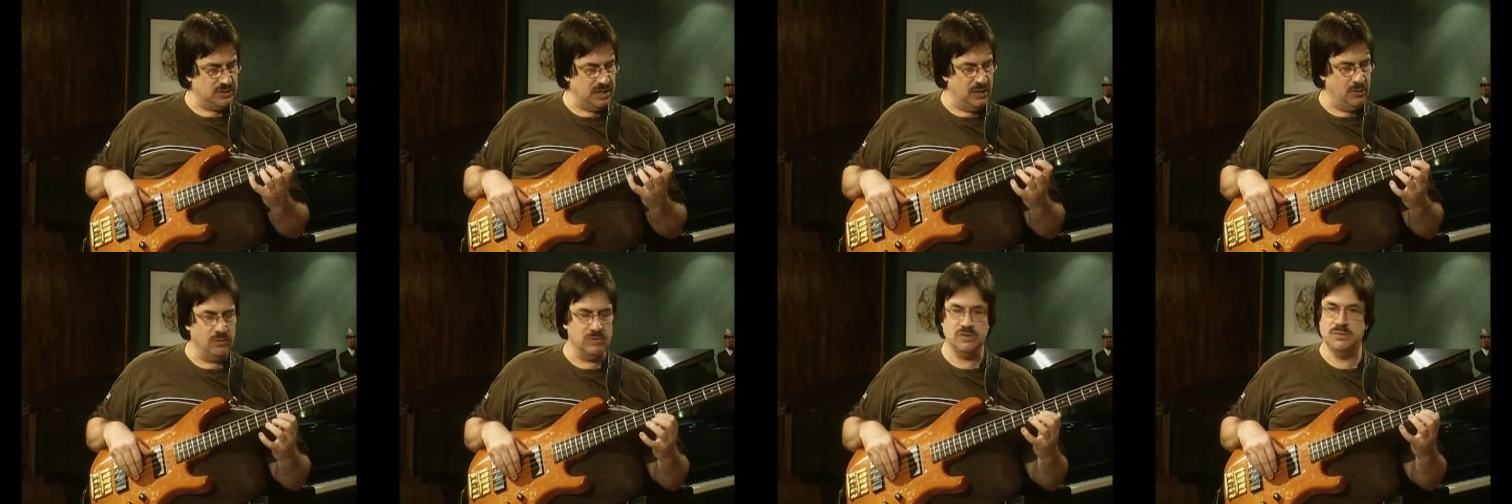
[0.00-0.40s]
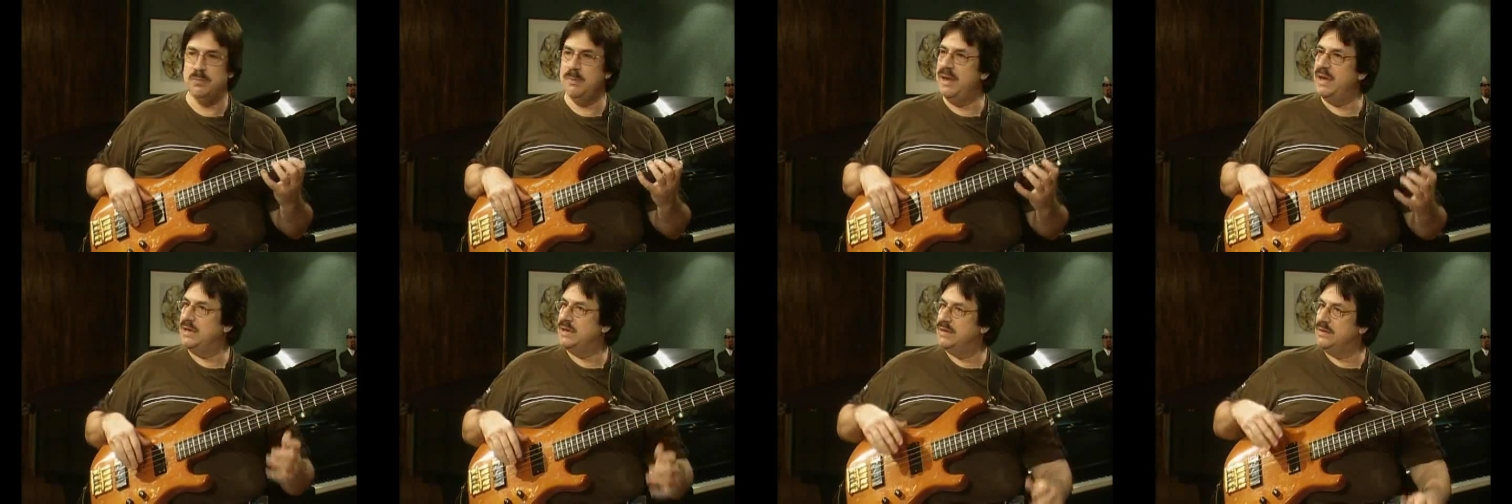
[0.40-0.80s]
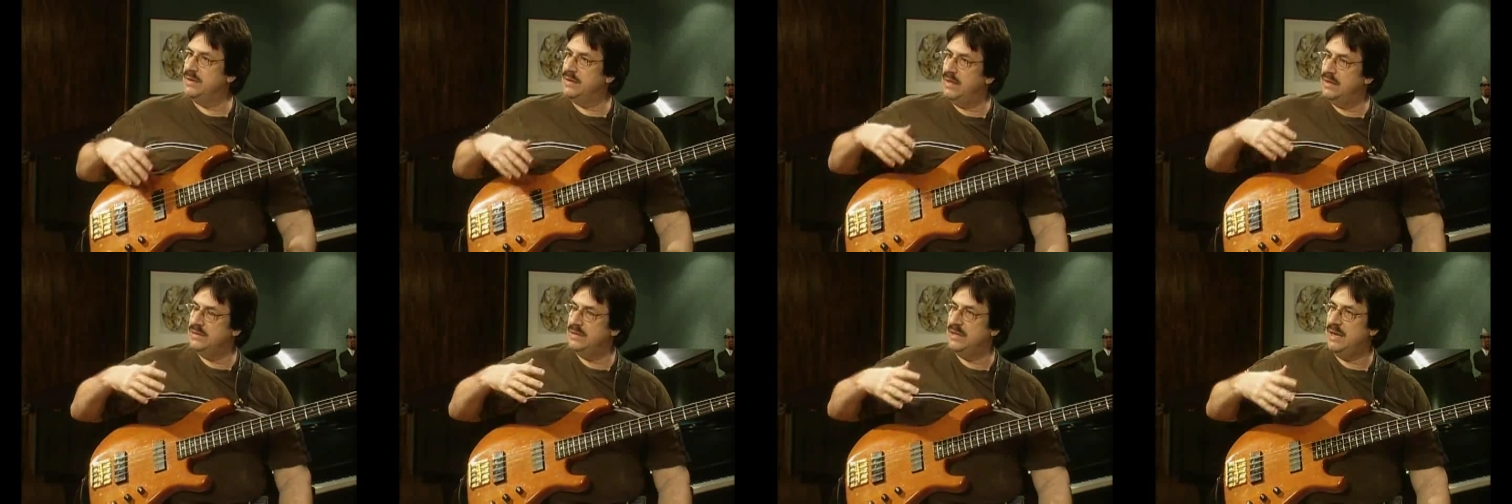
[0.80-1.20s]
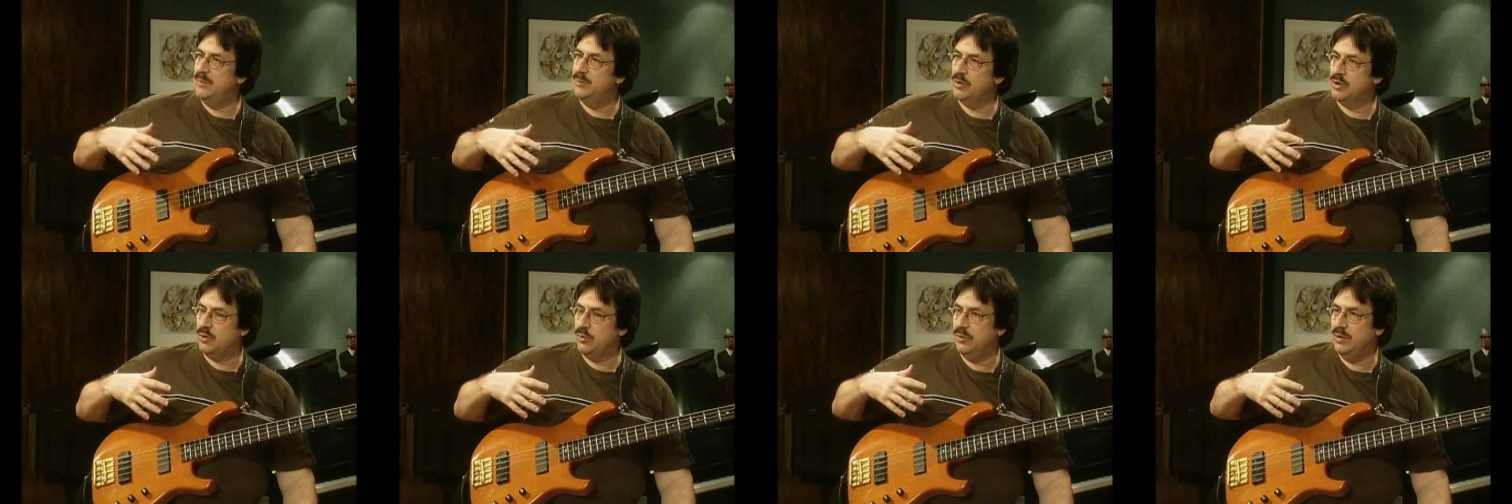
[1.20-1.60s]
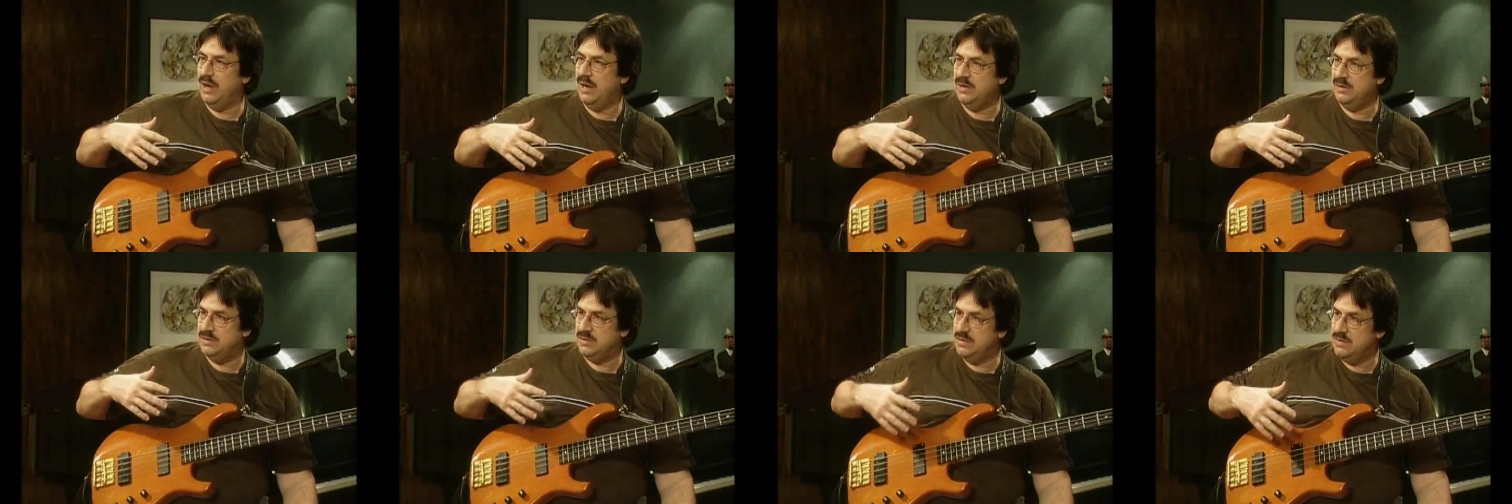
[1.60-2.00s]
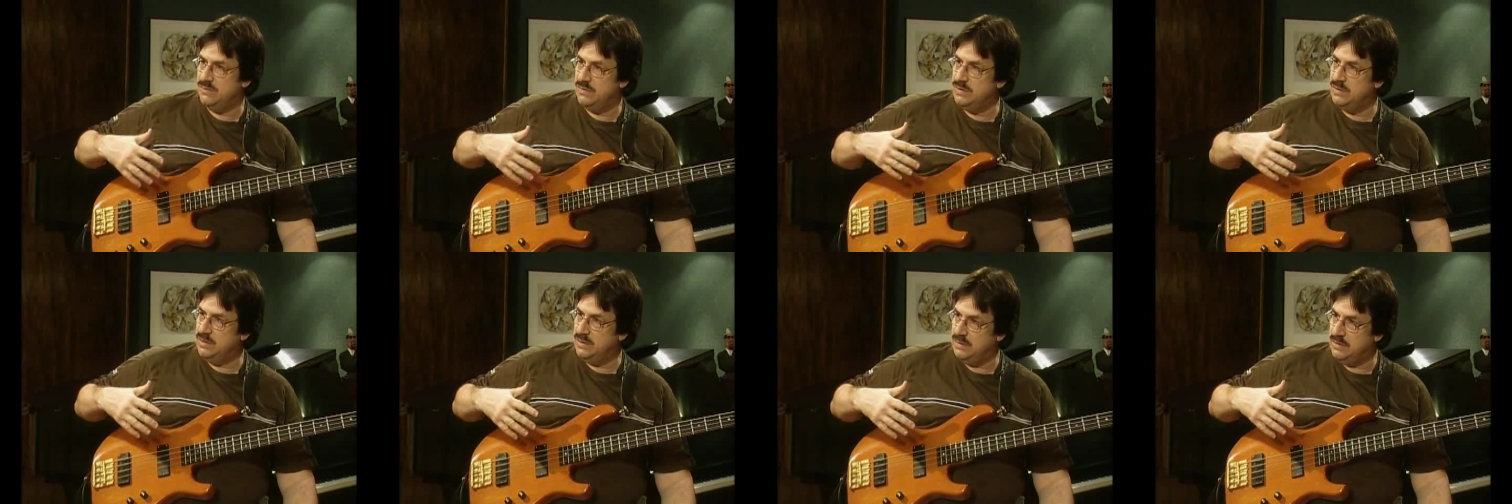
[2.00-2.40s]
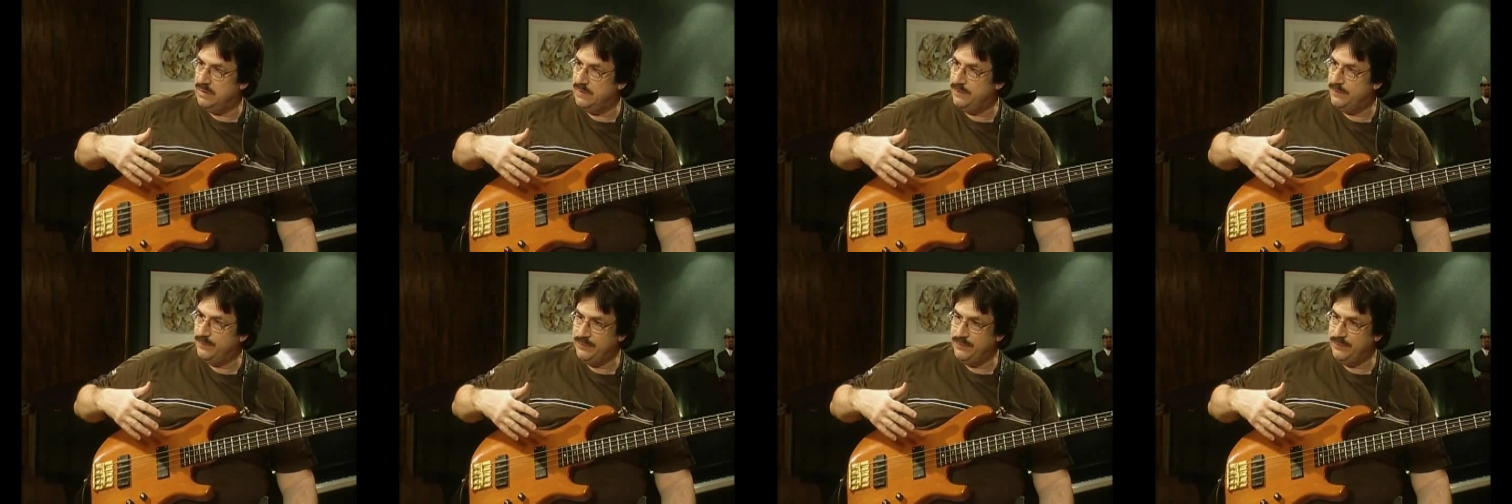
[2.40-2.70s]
it was made in the name of creativity.